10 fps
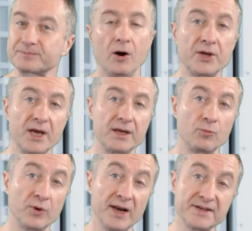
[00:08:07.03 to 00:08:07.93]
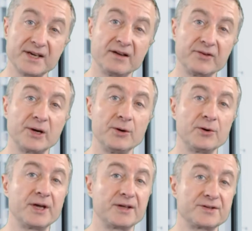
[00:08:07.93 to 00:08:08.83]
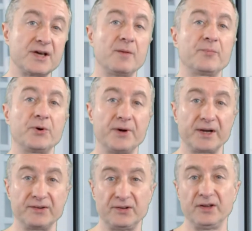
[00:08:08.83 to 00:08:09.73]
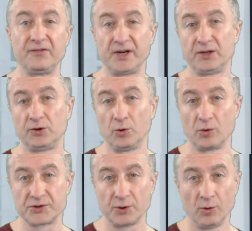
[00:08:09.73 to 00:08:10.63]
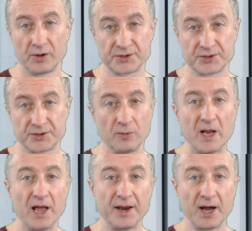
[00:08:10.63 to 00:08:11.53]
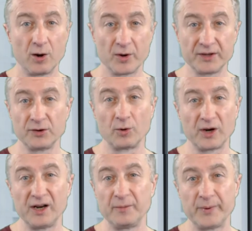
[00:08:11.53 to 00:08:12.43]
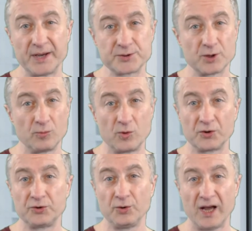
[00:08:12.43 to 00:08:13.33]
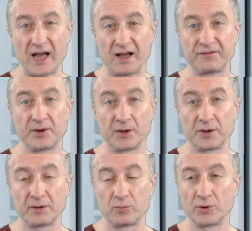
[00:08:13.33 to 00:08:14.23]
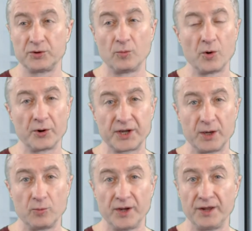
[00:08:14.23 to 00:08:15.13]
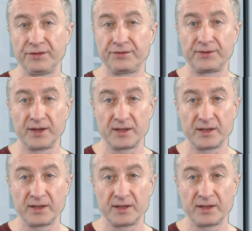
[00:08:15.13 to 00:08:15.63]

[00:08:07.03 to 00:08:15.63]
Okay, let's have a look at some productivity tools also. Now, it totally depends on what you have, what you're working with.